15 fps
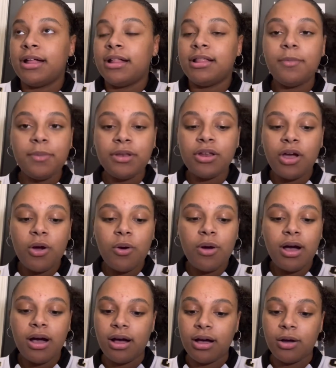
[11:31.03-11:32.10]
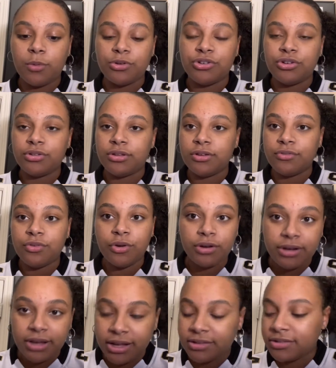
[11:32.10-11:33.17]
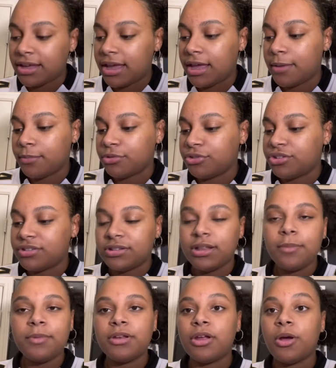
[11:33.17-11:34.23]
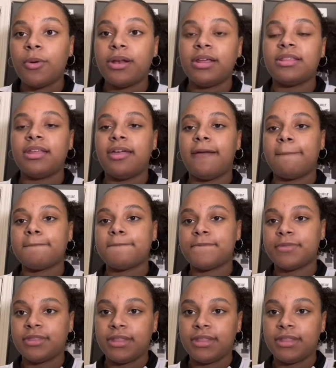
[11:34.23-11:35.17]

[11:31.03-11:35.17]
Let me know what you're looking for next game, or just let me know anything.